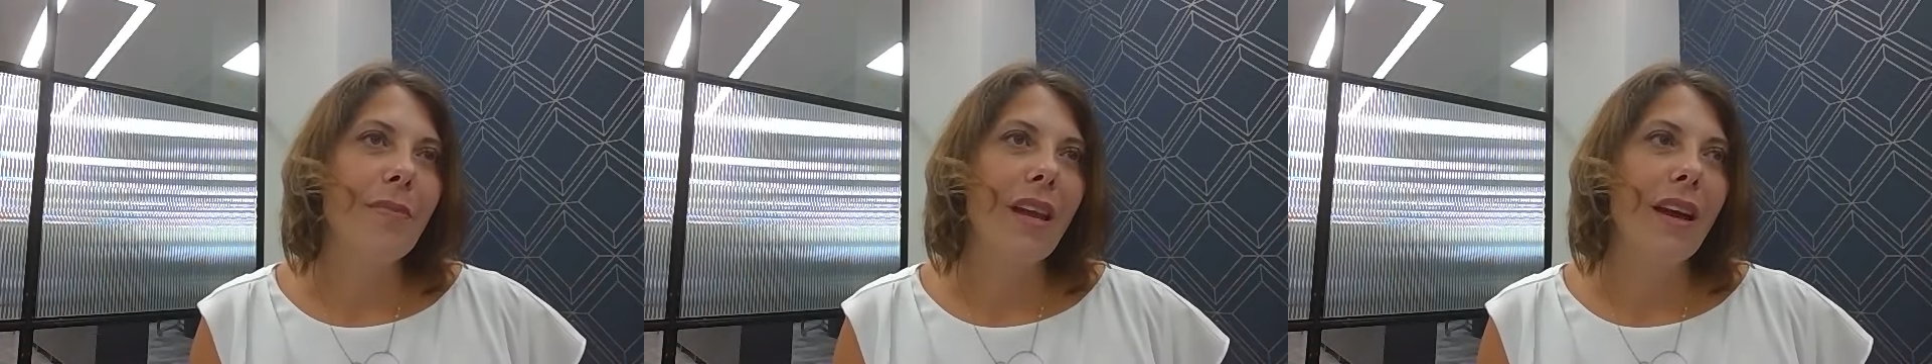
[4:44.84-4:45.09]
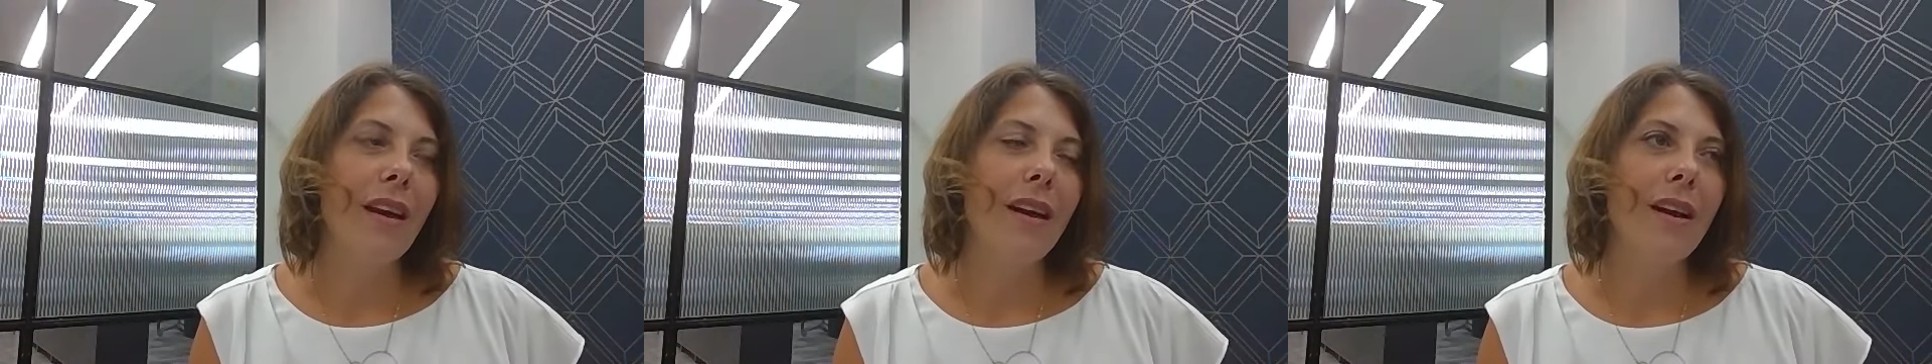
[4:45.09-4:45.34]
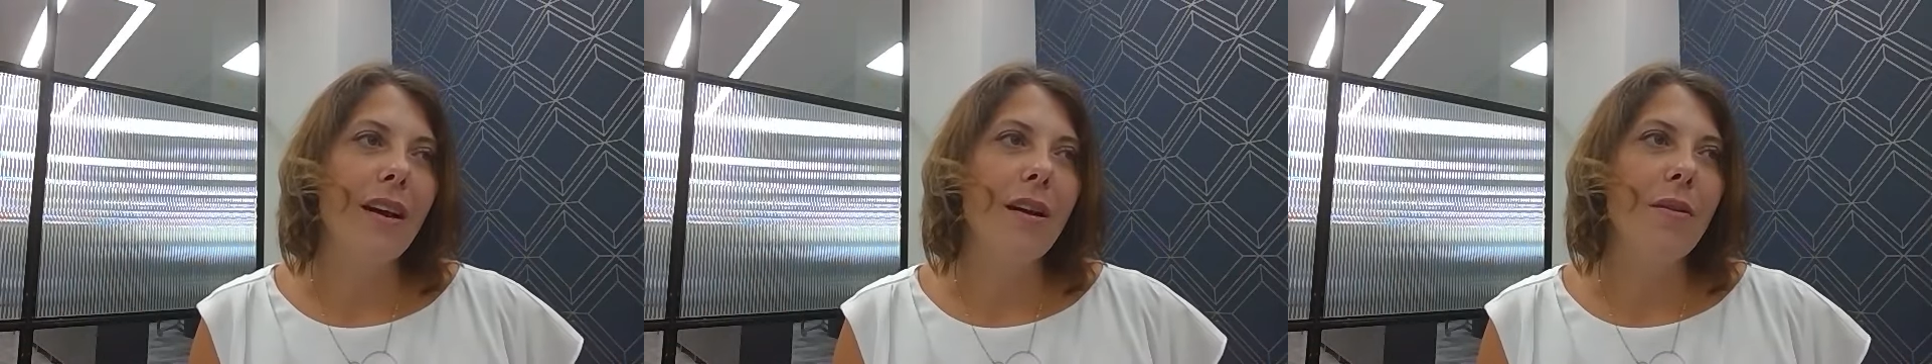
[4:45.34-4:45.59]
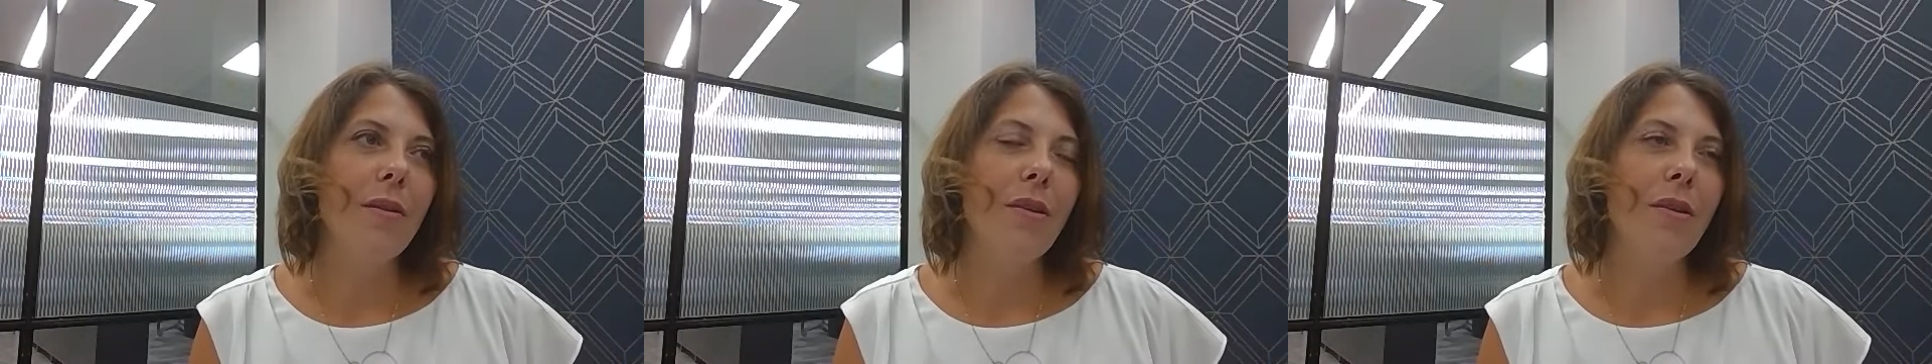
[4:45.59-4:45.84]

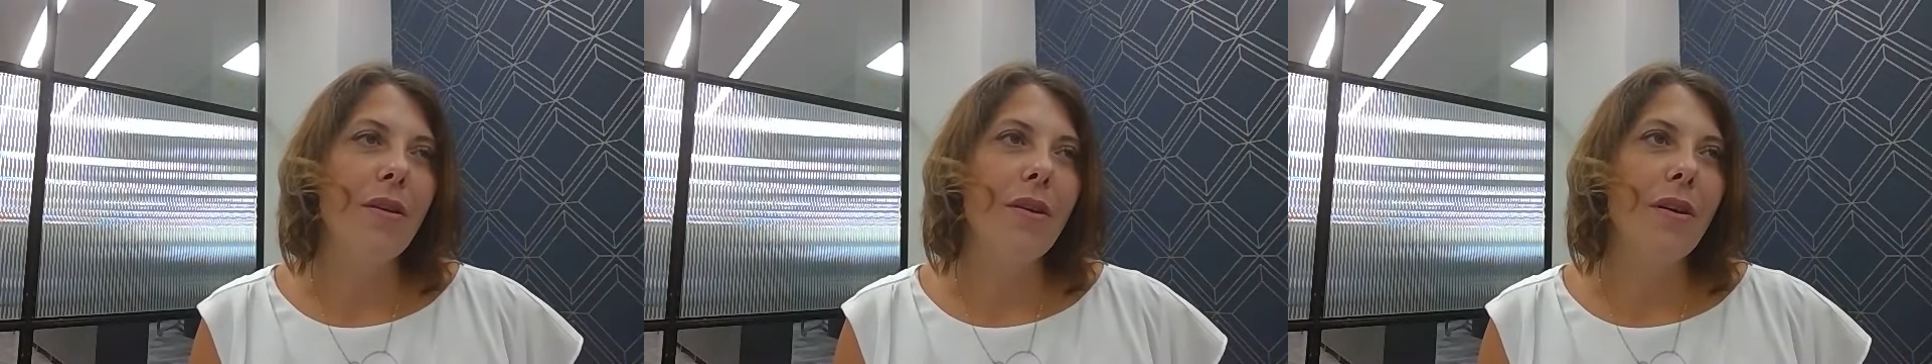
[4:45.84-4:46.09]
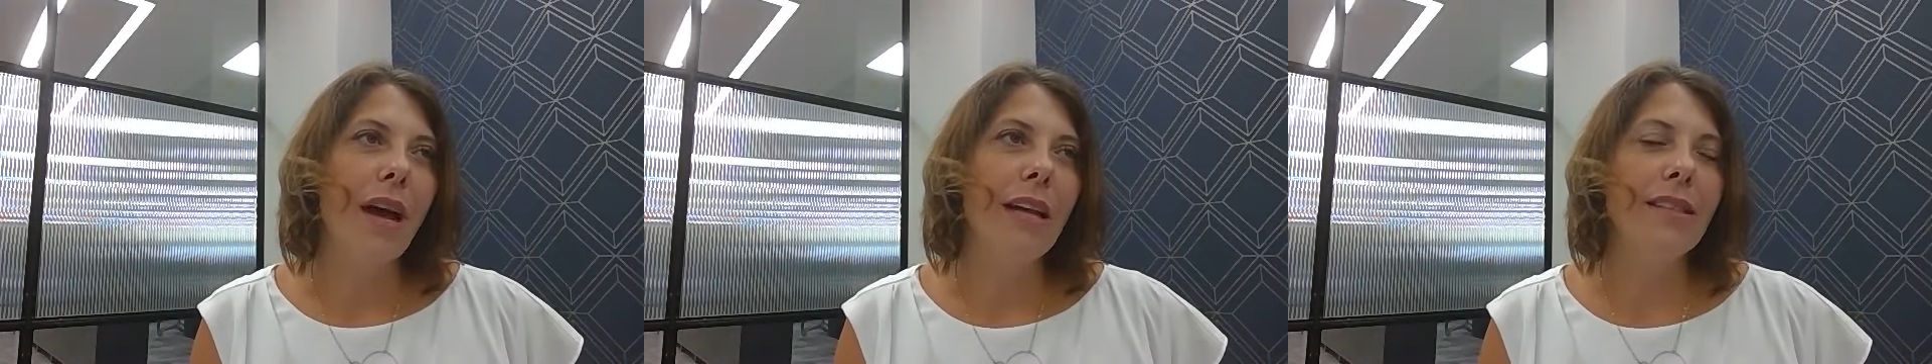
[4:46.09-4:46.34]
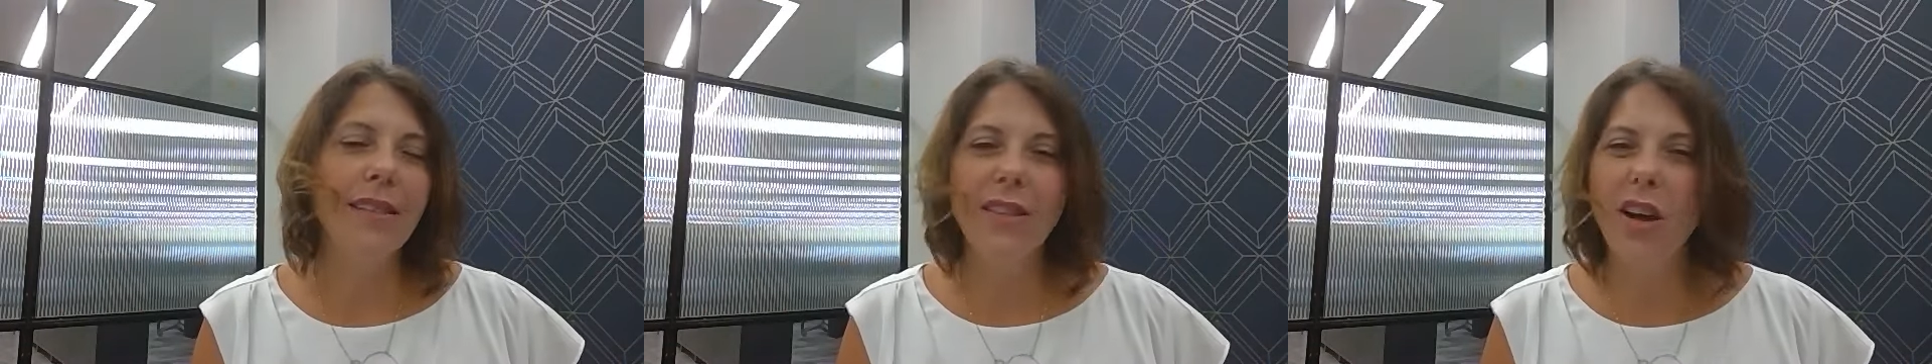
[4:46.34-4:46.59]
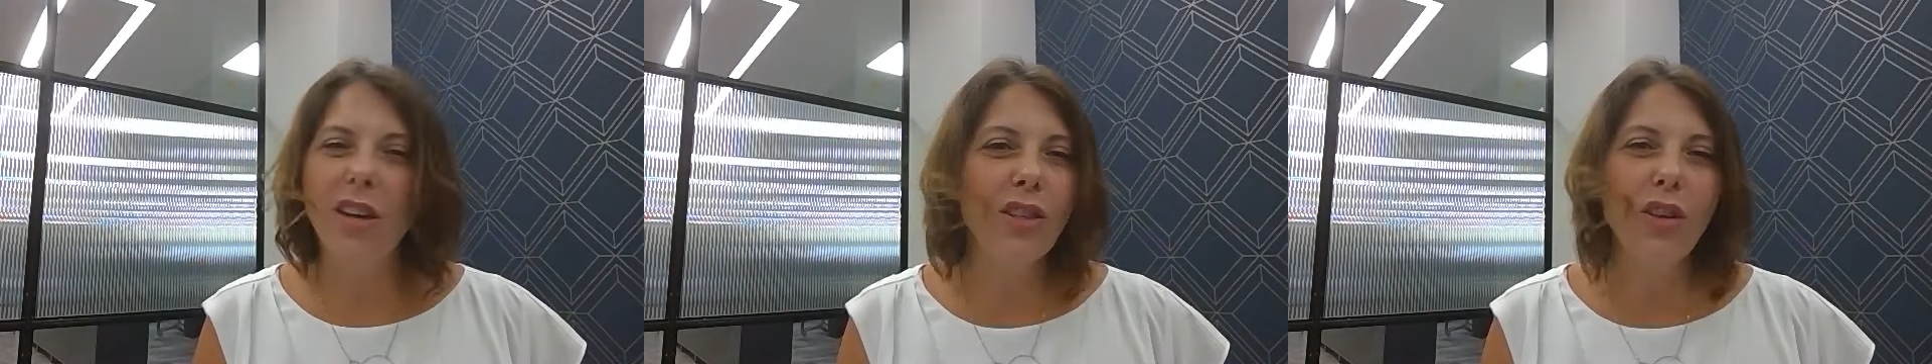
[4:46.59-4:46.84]
it
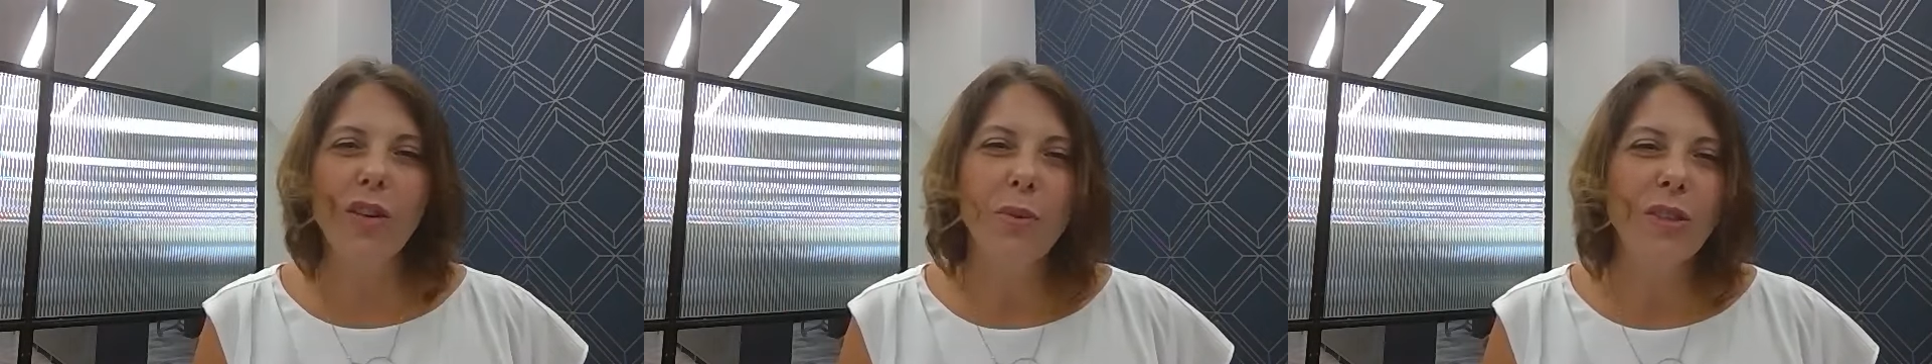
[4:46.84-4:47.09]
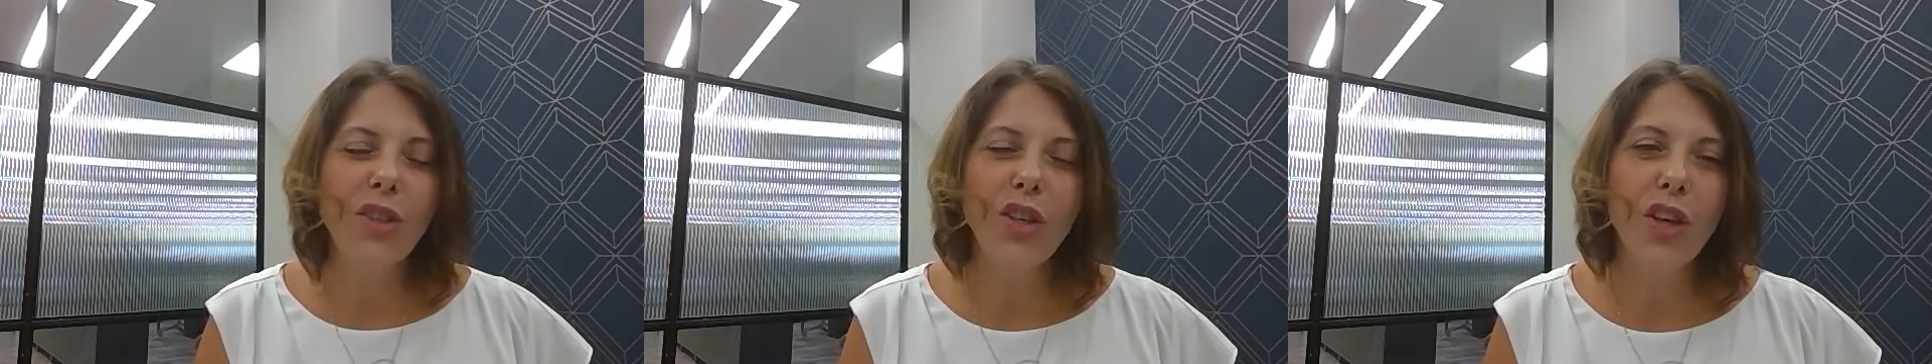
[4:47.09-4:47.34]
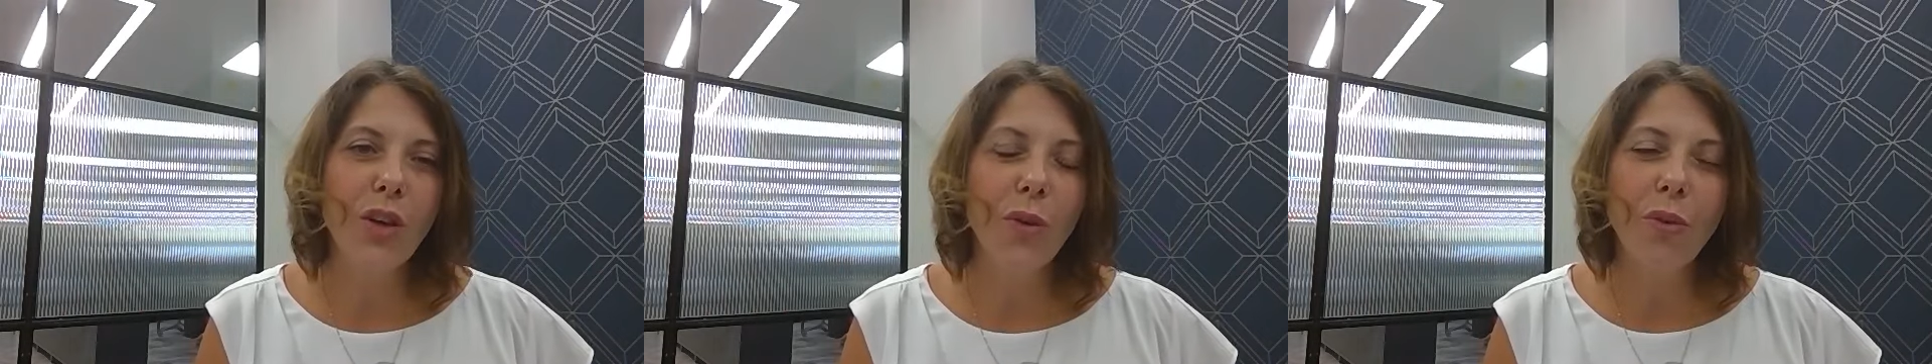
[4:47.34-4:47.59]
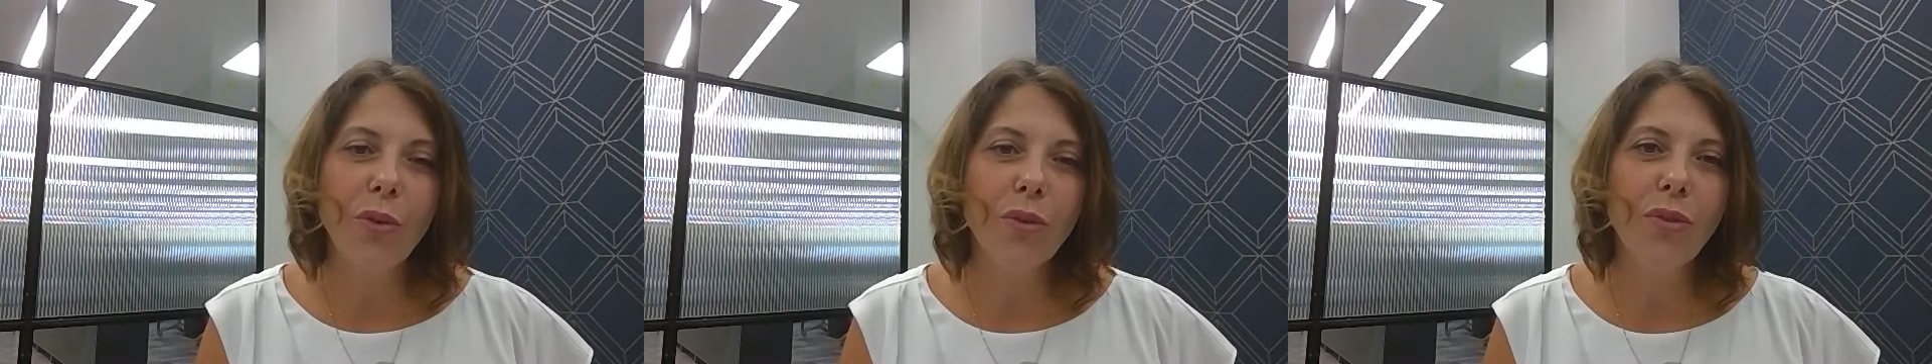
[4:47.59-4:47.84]
started off with
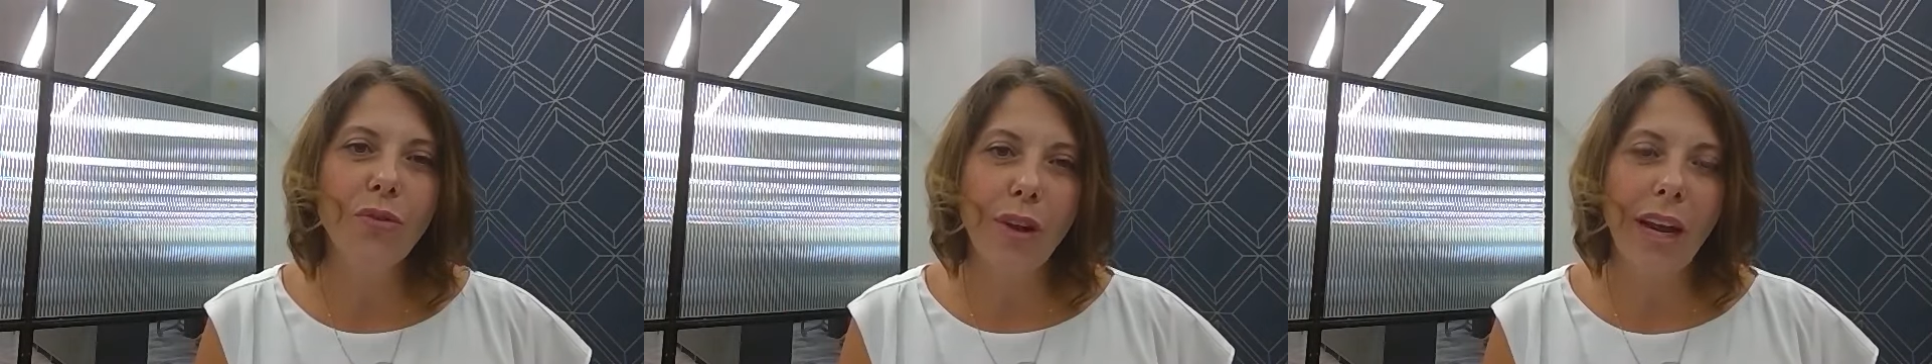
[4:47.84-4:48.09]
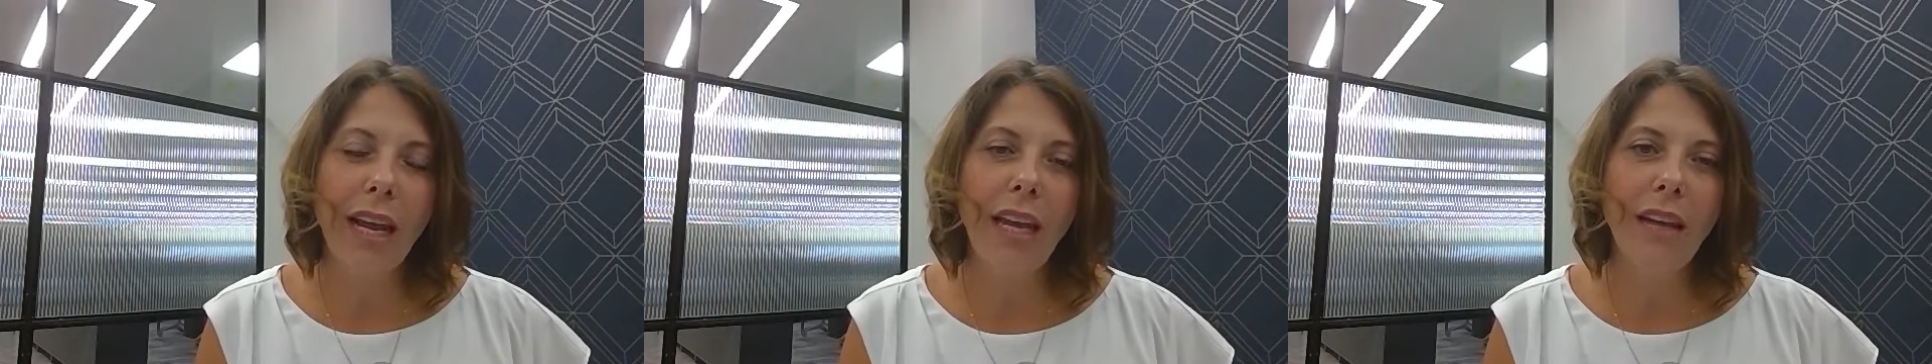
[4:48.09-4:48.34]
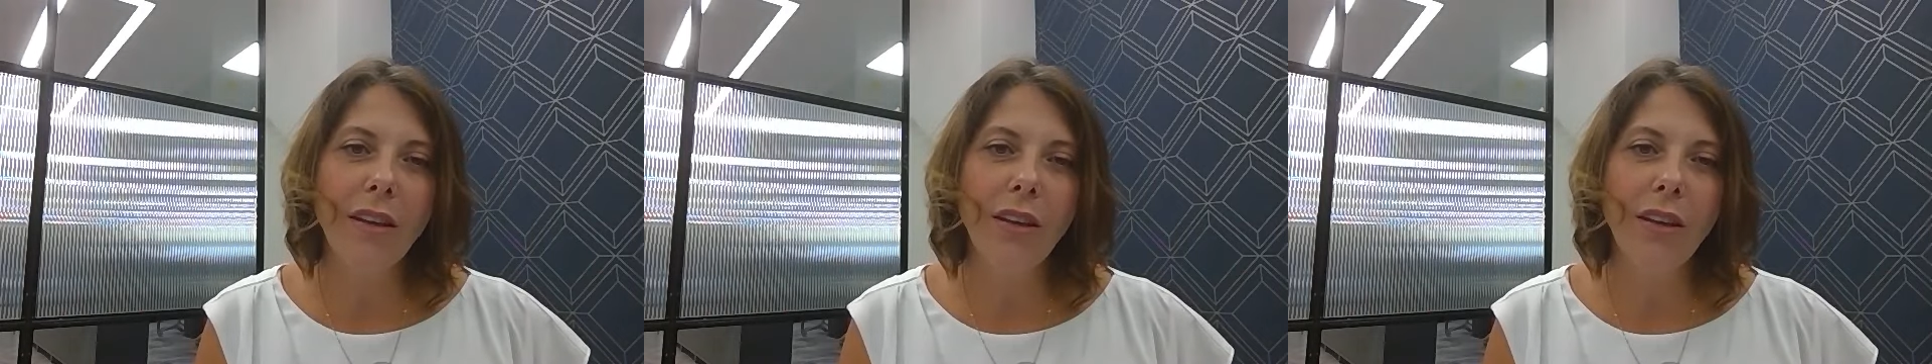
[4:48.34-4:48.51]
2 or 3.